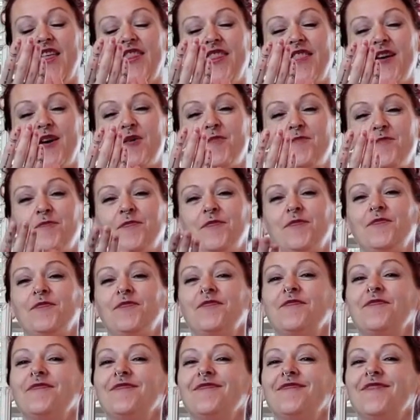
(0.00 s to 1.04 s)
Thumb,
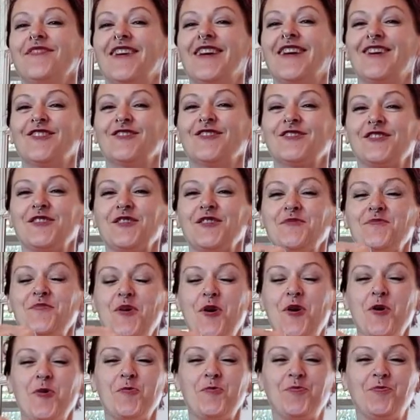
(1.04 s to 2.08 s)
fingers to the
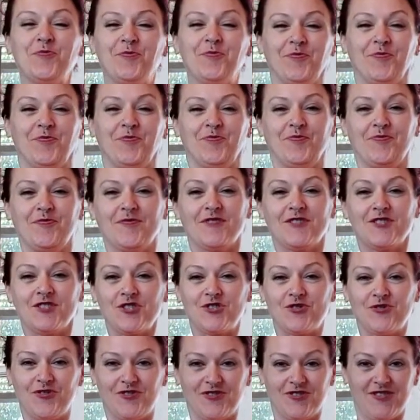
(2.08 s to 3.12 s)
palm,
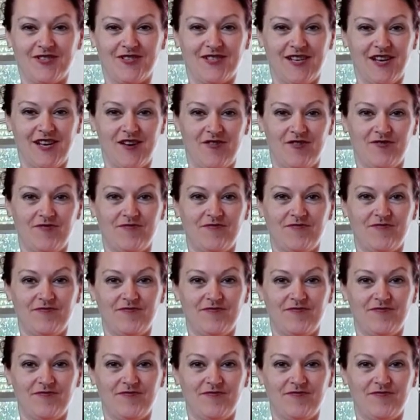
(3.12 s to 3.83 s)
shoulders down.